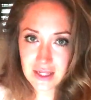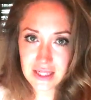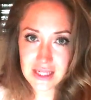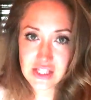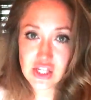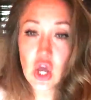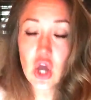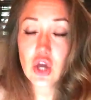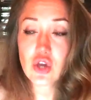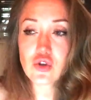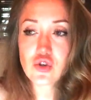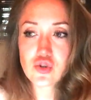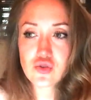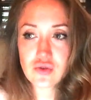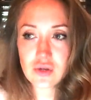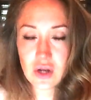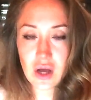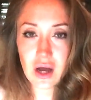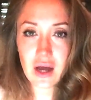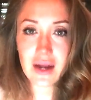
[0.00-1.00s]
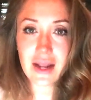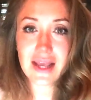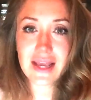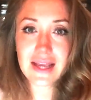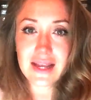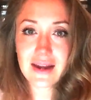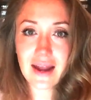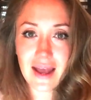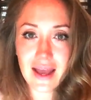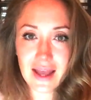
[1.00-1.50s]
cleanse, you do not
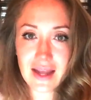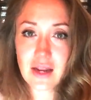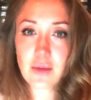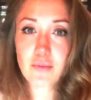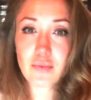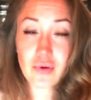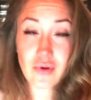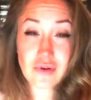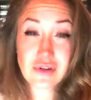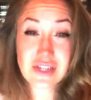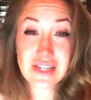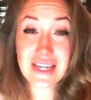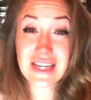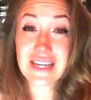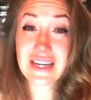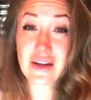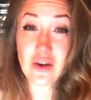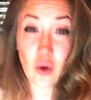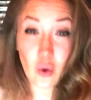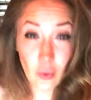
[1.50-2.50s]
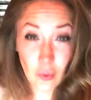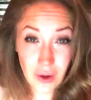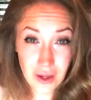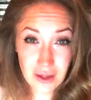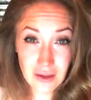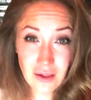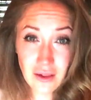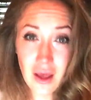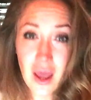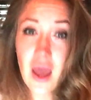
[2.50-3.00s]
eat any protein and
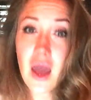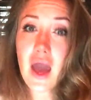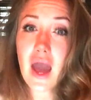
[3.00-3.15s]
oil.